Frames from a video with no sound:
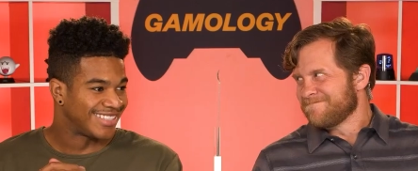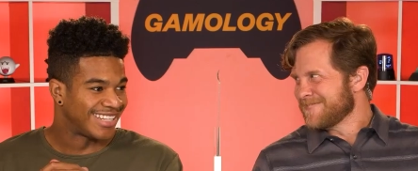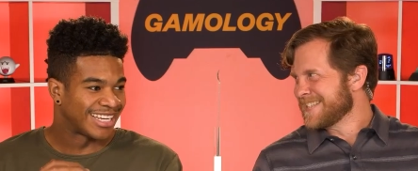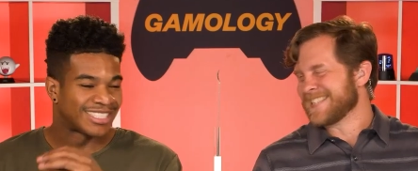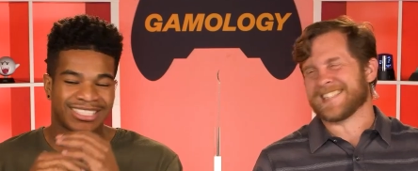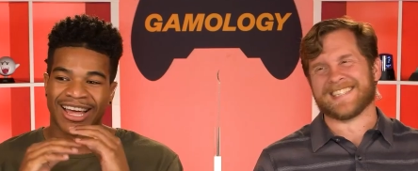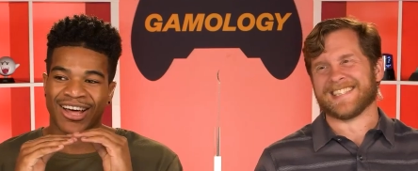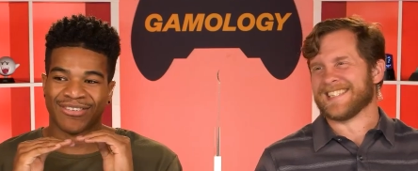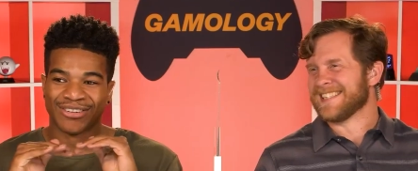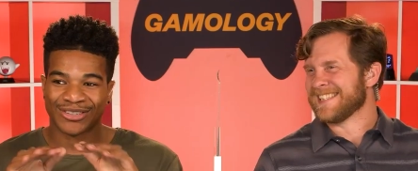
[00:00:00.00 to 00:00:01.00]
Speaker 1: Like I
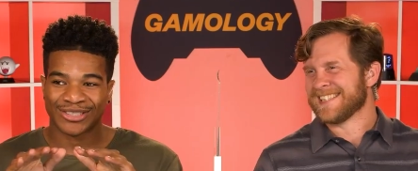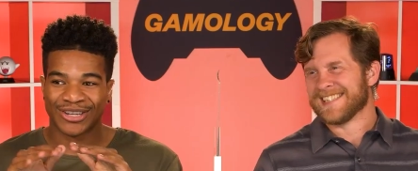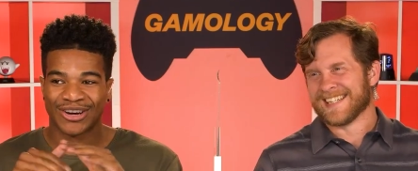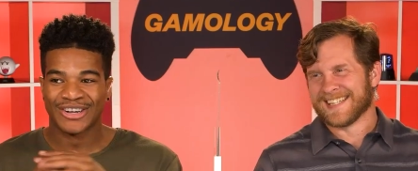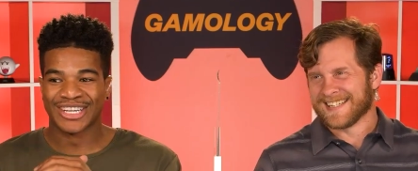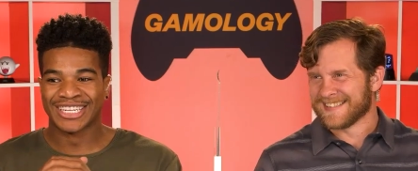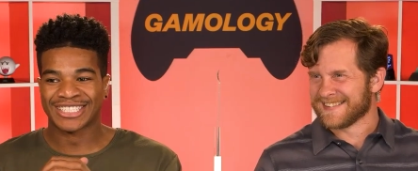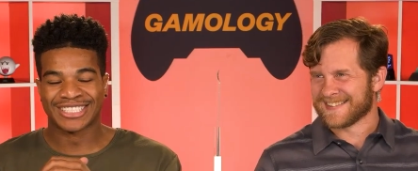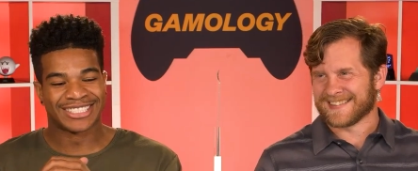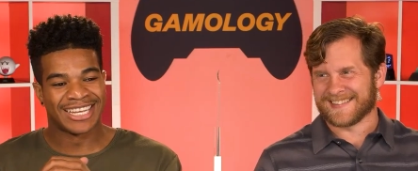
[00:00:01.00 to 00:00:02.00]
soft little sorry,
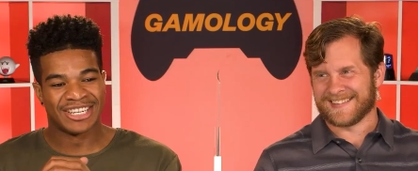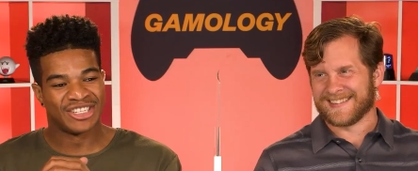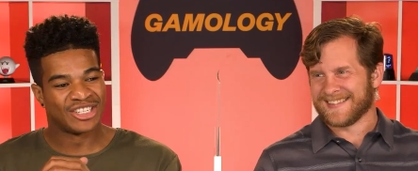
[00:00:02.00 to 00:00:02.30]
and it's just like, you're